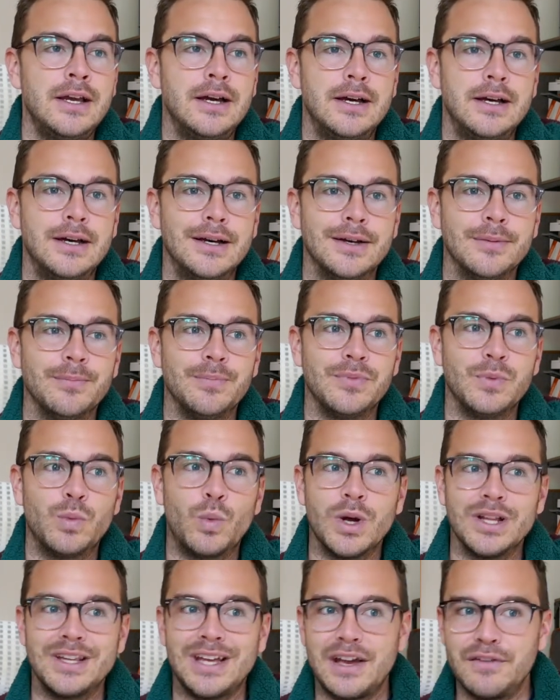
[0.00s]
um,
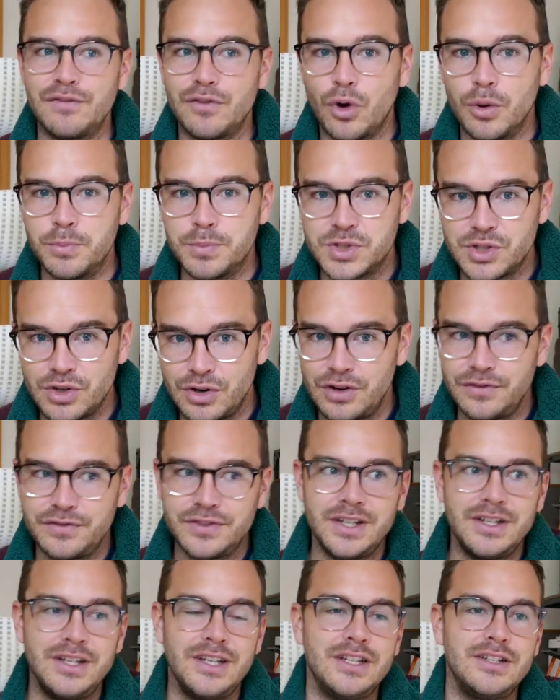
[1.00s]
what I've observed
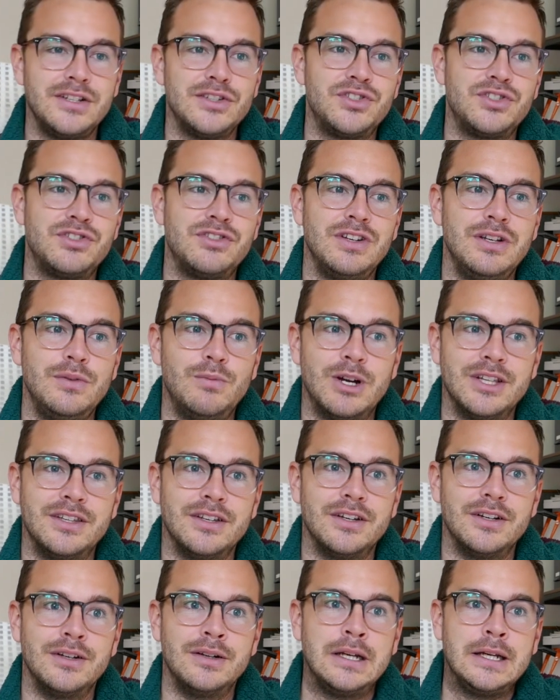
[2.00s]
in the industry,
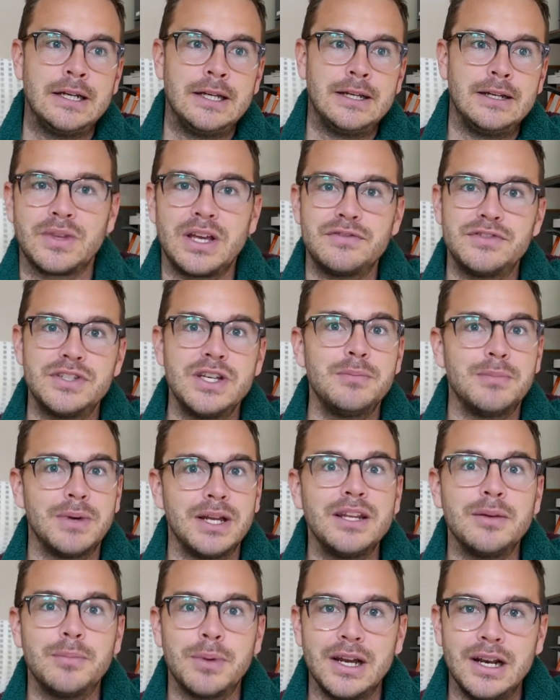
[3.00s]
whether I've seen
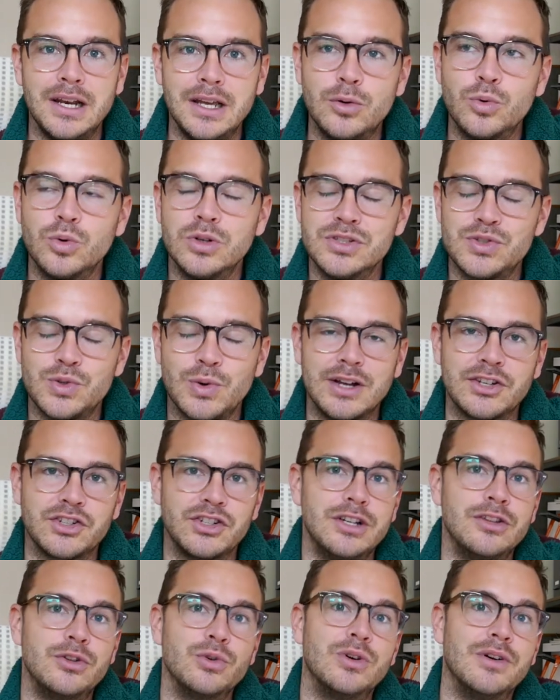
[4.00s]
many bilinguals who
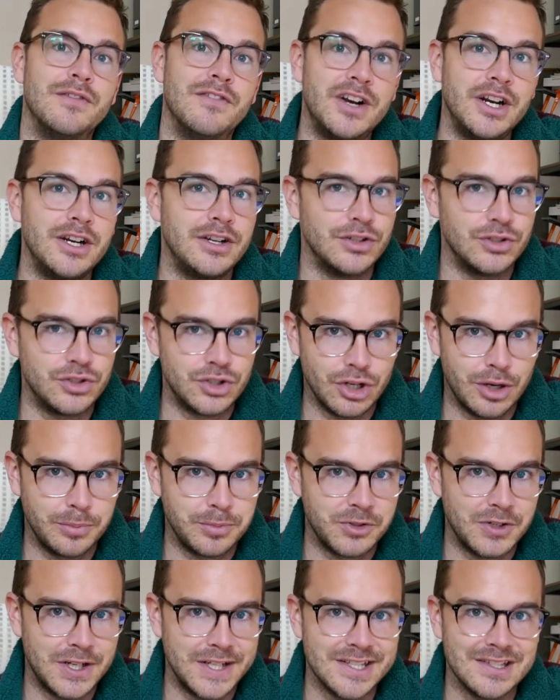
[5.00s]
actually do a very good job
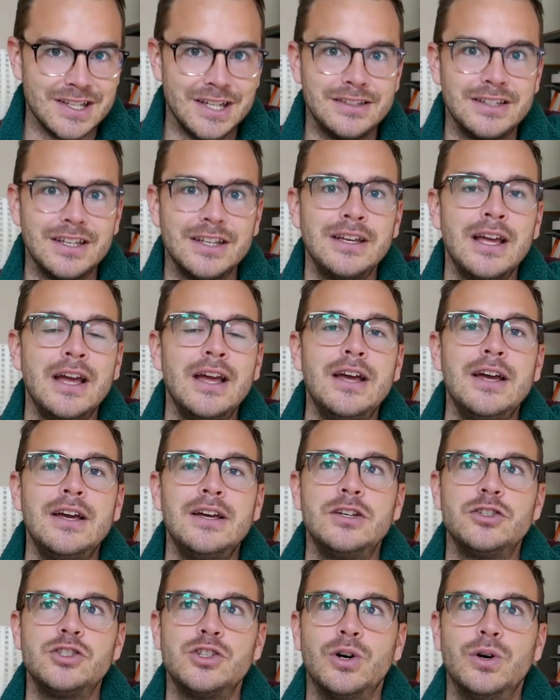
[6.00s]
translating,
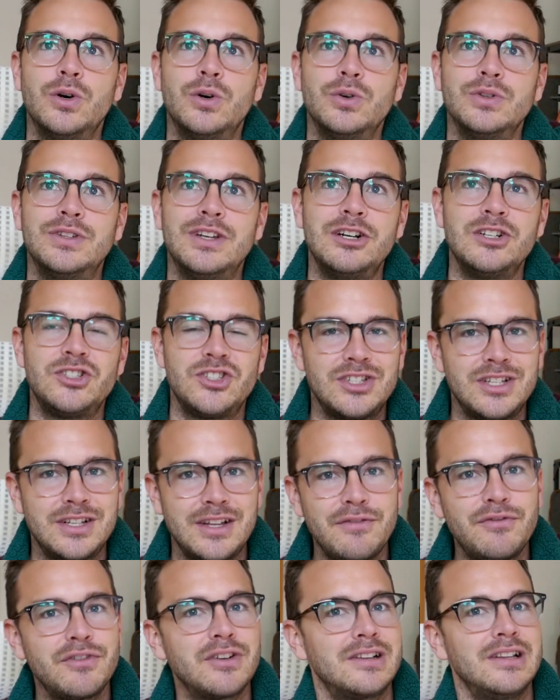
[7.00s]
so there's
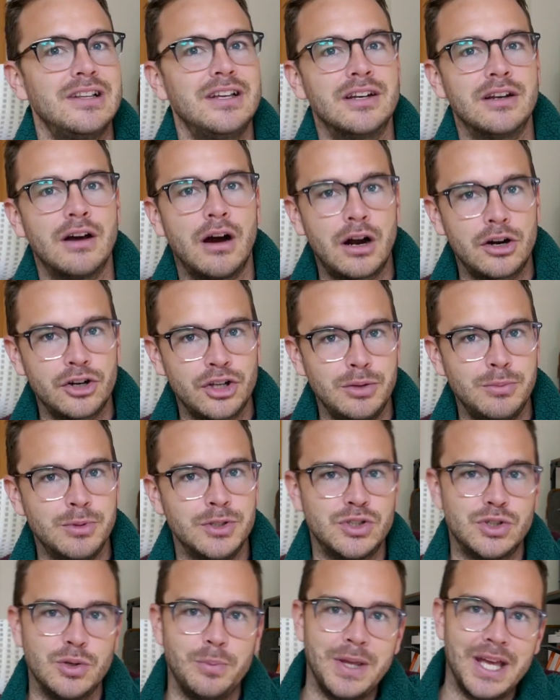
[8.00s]
definitely an
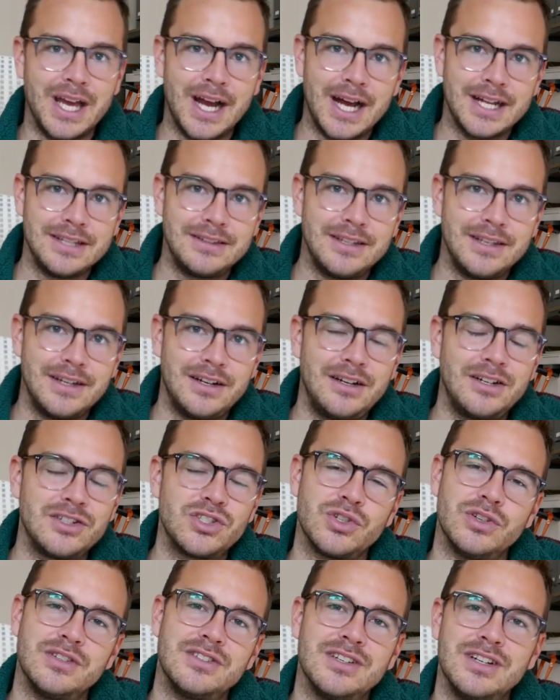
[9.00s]
argument to be had there.
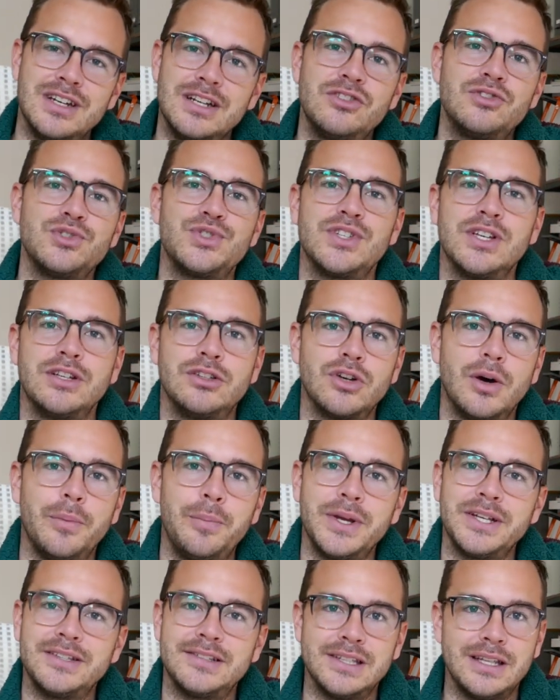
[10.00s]
So it's an interesting
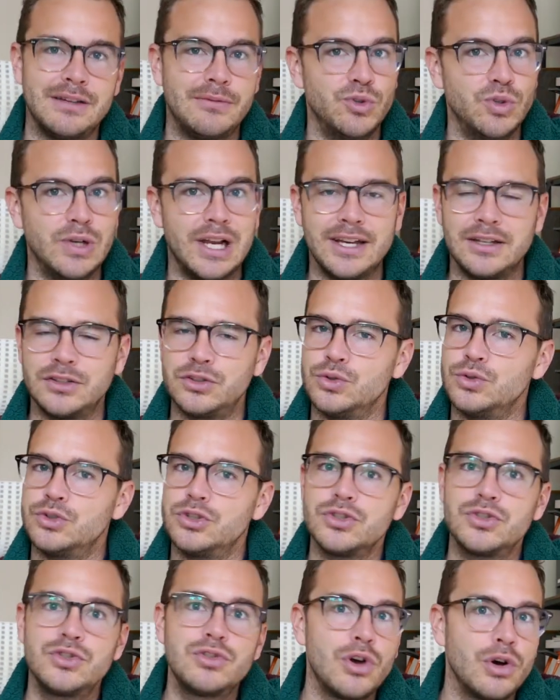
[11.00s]
topic that I would like to
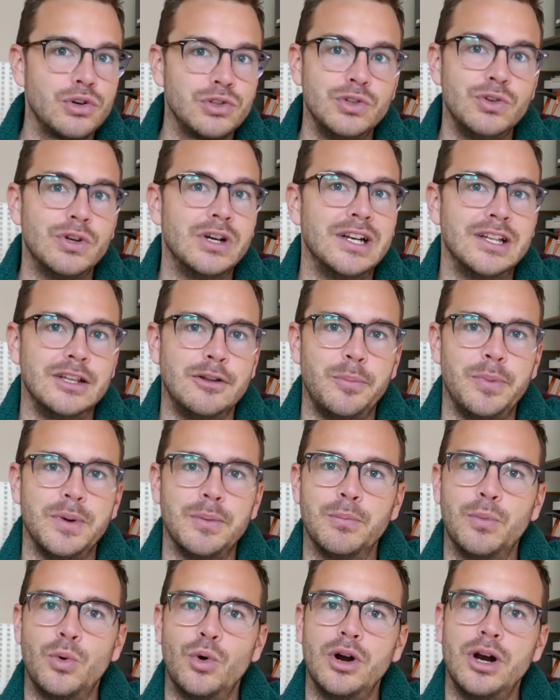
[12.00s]
just talk to you a little
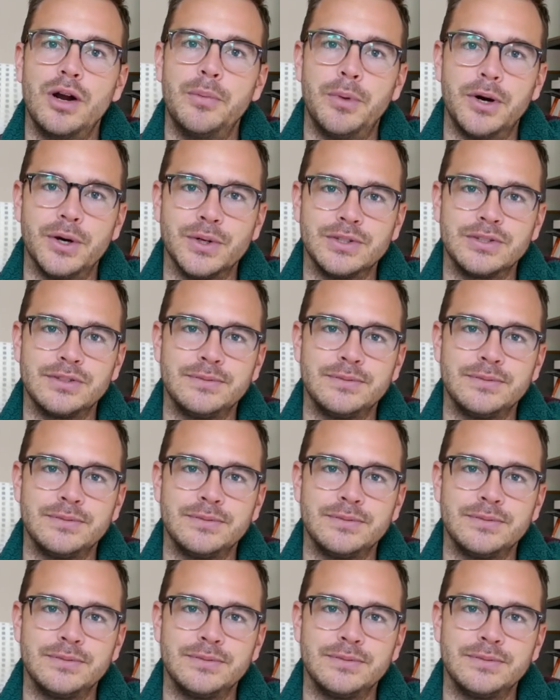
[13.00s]
bit more about.